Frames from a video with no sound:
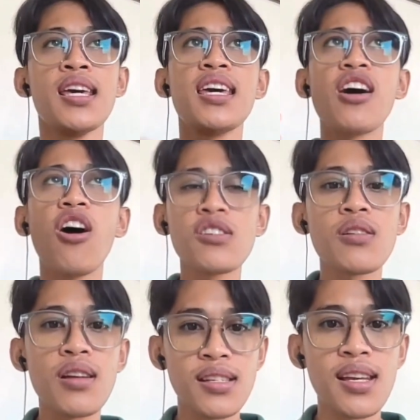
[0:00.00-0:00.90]
He
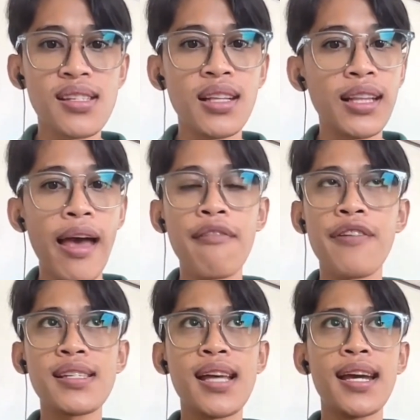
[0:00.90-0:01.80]
also consistently
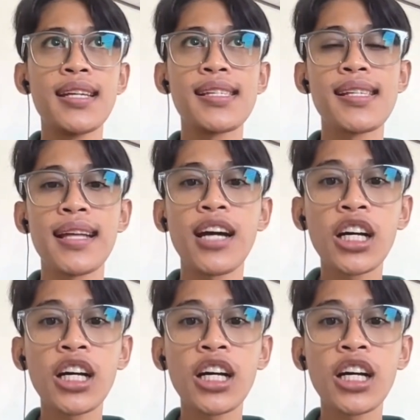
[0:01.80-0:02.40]
emphasizes that